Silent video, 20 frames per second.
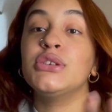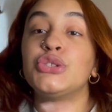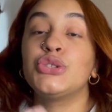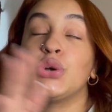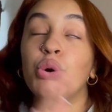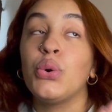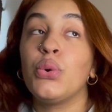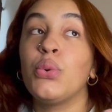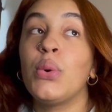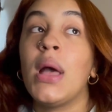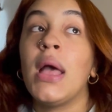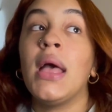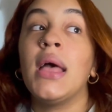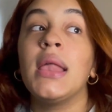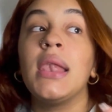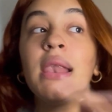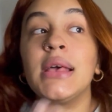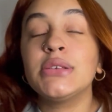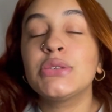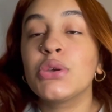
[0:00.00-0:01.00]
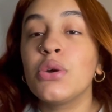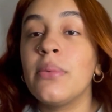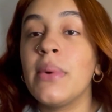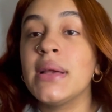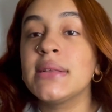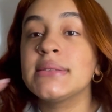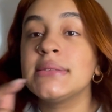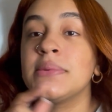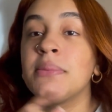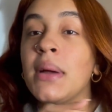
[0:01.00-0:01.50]
So let's go
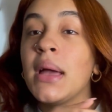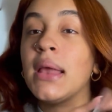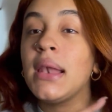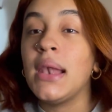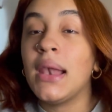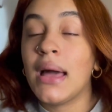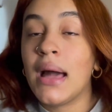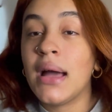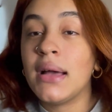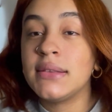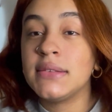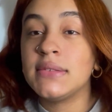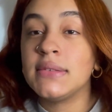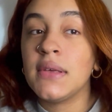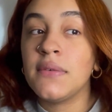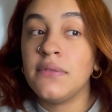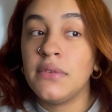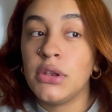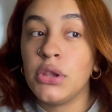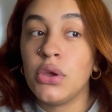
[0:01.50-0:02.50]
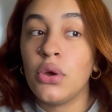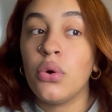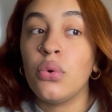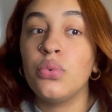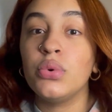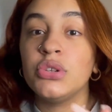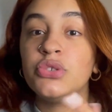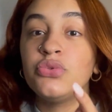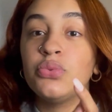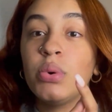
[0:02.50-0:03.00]
back to my last video,
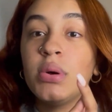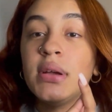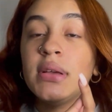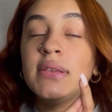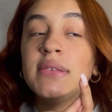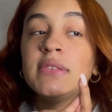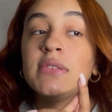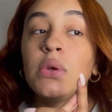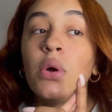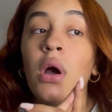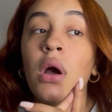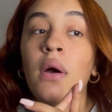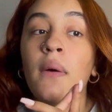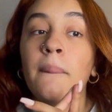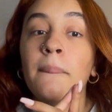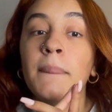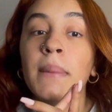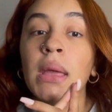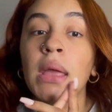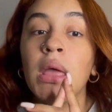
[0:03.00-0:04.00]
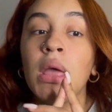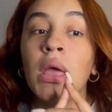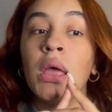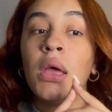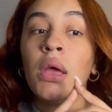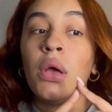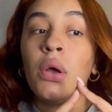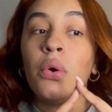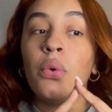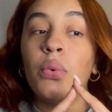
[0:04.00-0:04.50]
which was
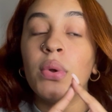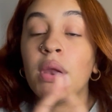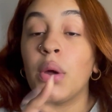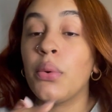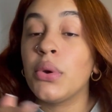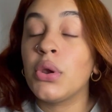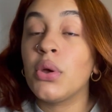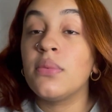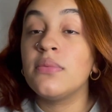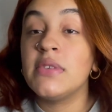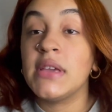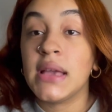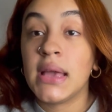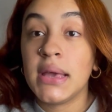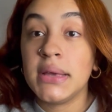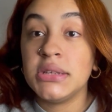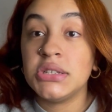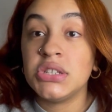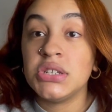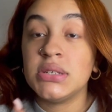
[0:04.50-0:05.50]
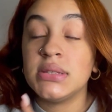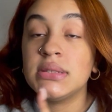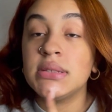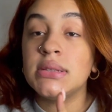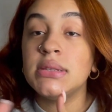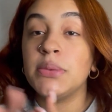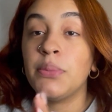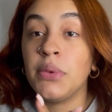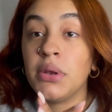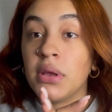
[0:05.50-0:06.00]
when I went on vacation
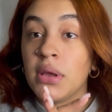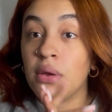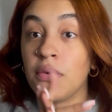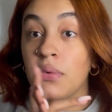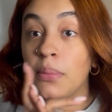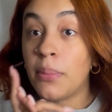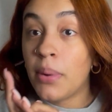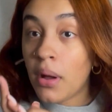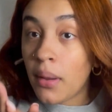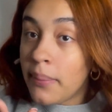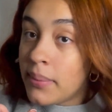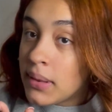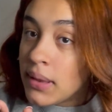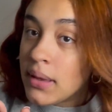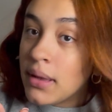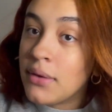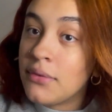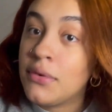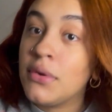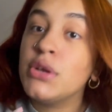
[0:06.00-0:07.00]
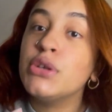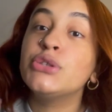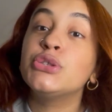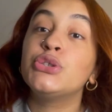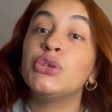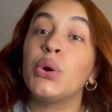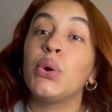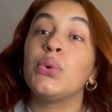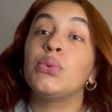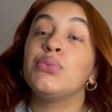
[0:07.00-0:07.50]
to Dominican Republic.
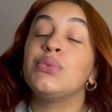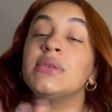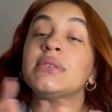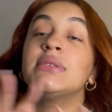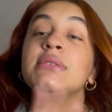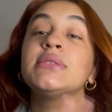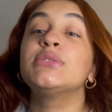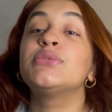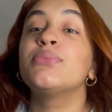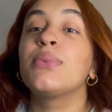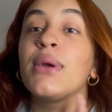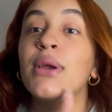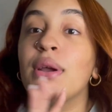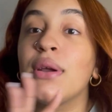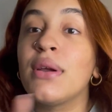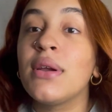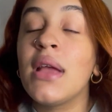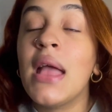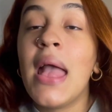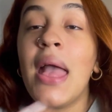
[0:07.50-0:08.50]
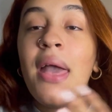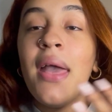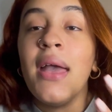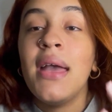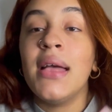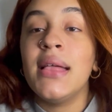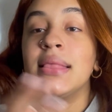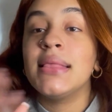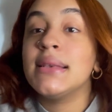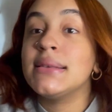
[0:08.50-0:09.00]
So this is where
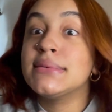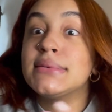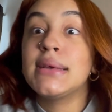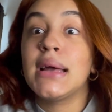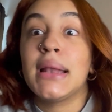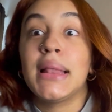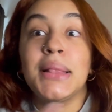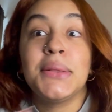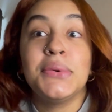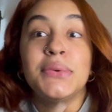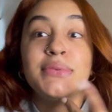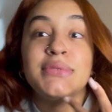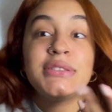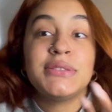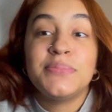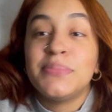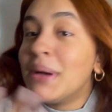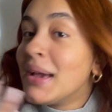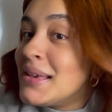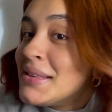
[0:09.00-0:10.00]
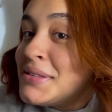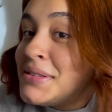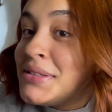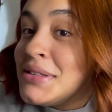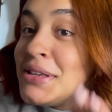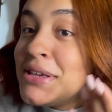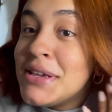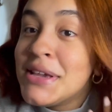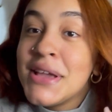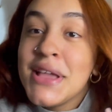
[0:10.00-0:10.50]
things got a little
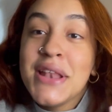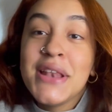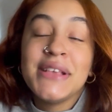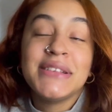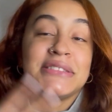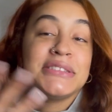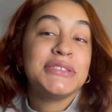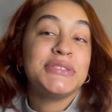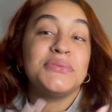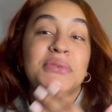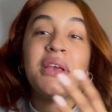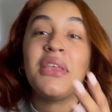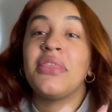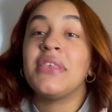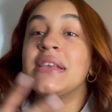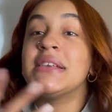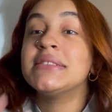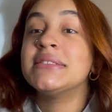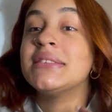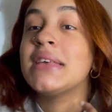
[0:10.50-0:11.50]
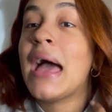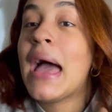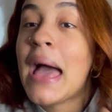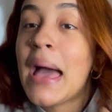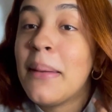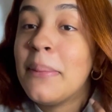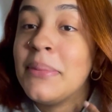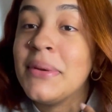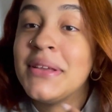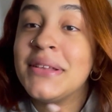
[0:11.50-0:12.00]
spicy, and this is where things
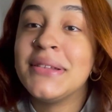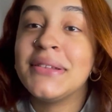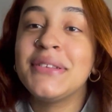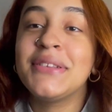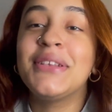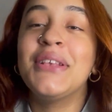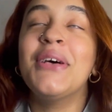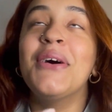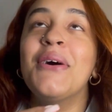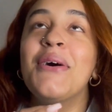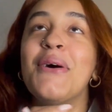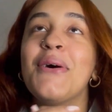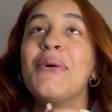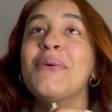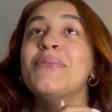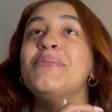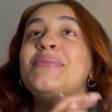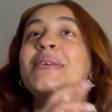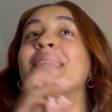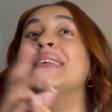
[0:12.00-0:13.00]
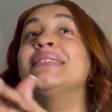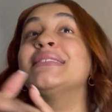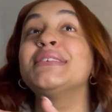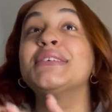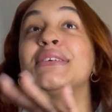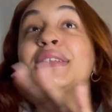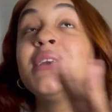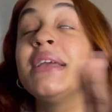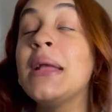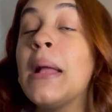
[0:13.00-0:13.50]
happened. So
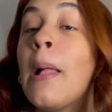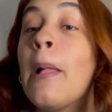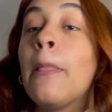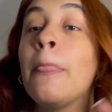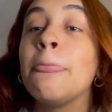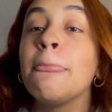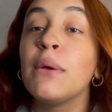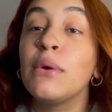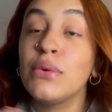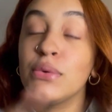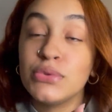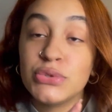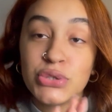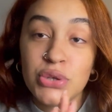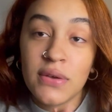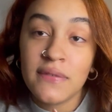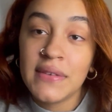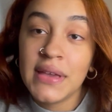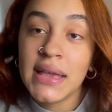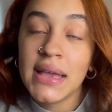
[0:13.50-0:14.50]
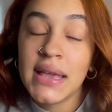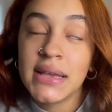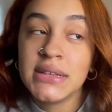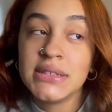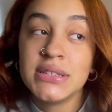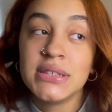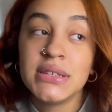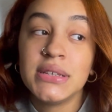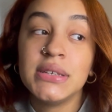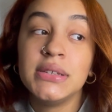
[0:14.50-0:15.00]
basically, we was on
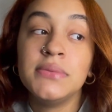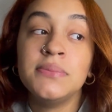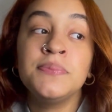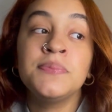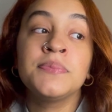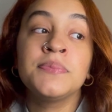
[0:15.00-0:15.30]
vacation,